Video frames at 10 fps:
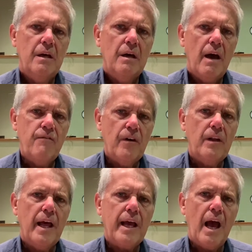I felt
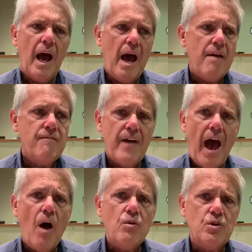like I
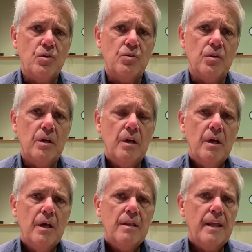valued
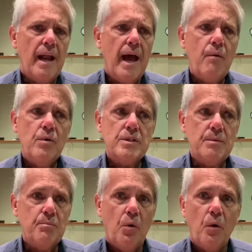that I was
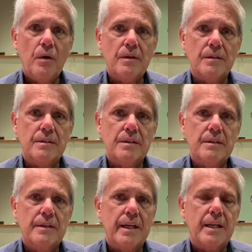important,
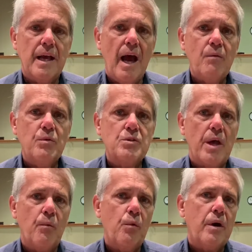that God was
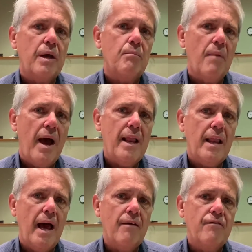at work in my
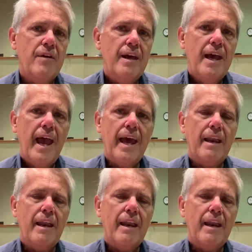life, and